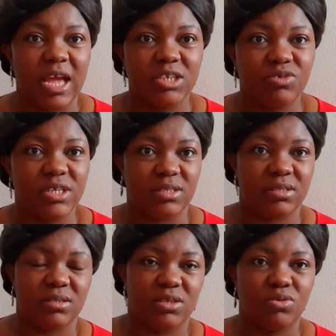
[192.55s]

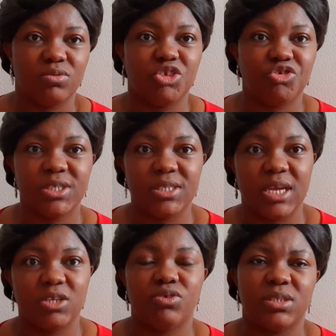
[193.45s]
address, you know, they trace the
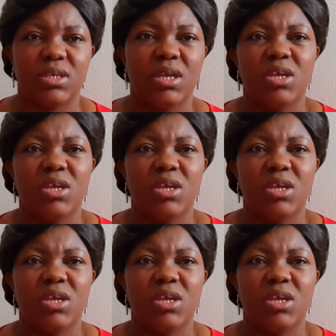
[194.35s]
address.